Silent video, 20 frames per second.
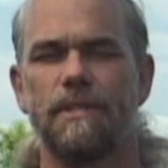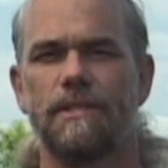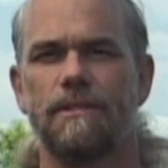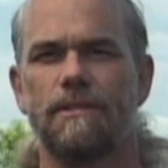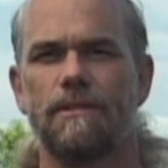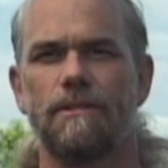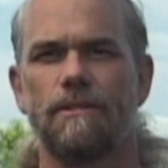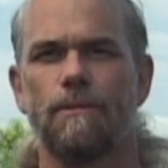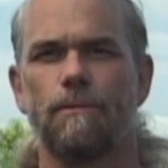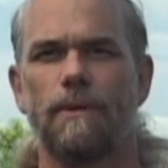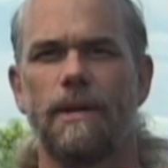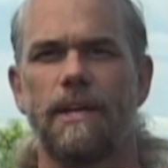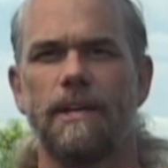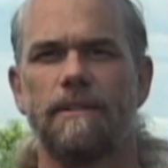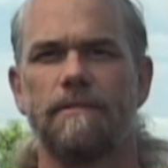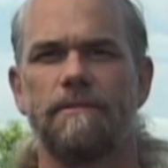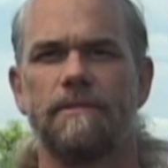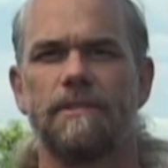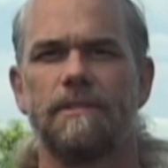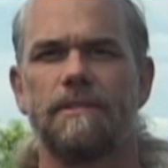sure the
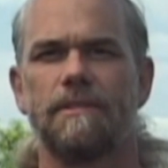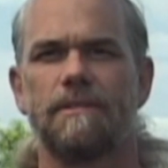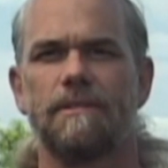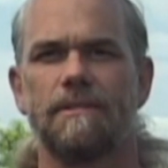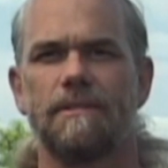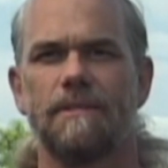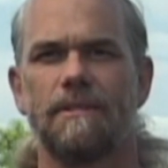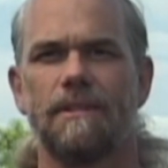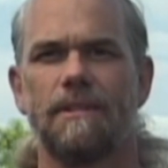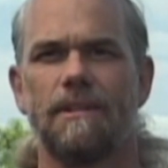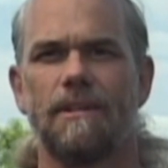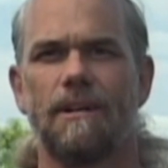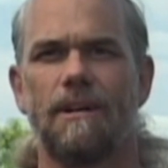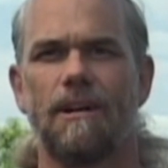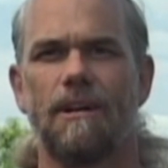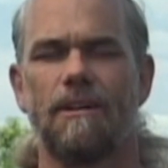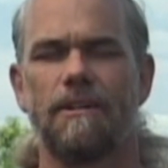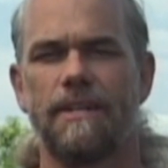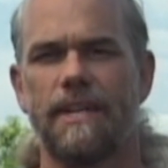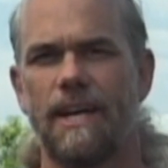waves
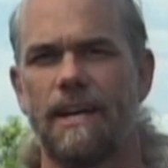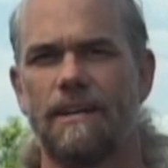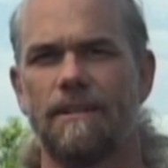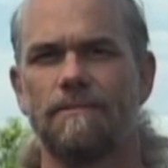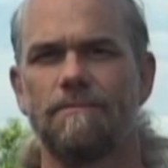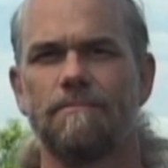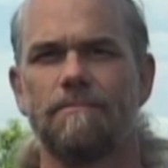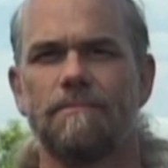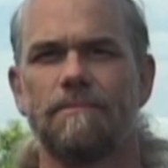are down.